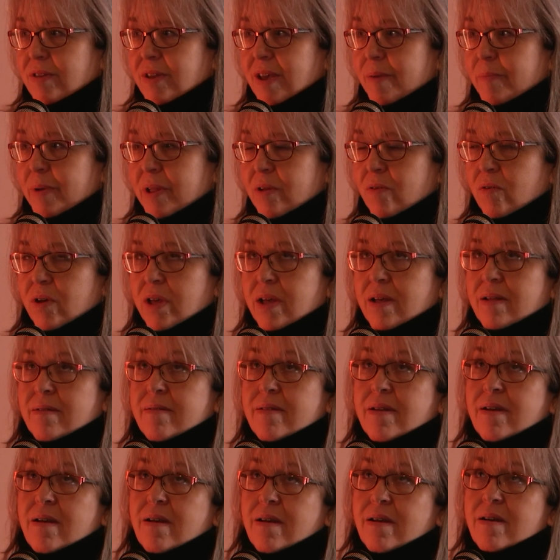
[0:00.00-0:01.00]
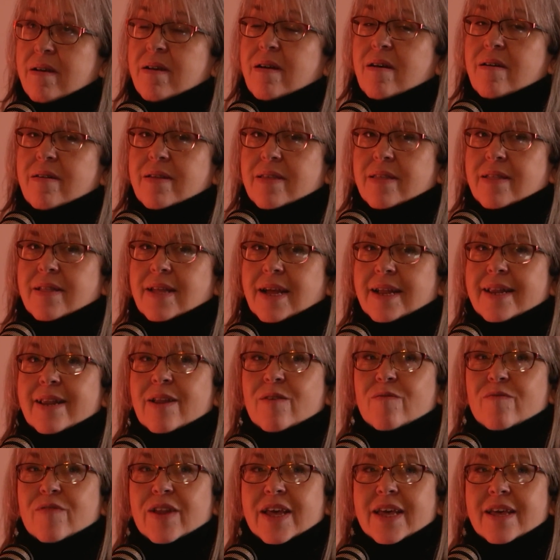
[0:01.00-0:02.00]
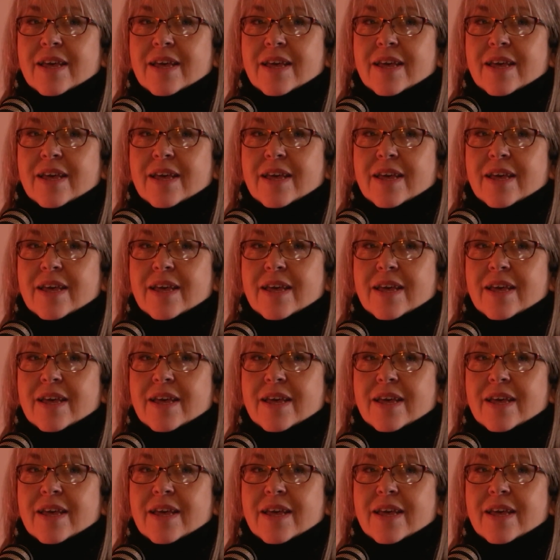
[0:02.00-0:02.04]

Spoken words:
time and going, God, isn't that lovely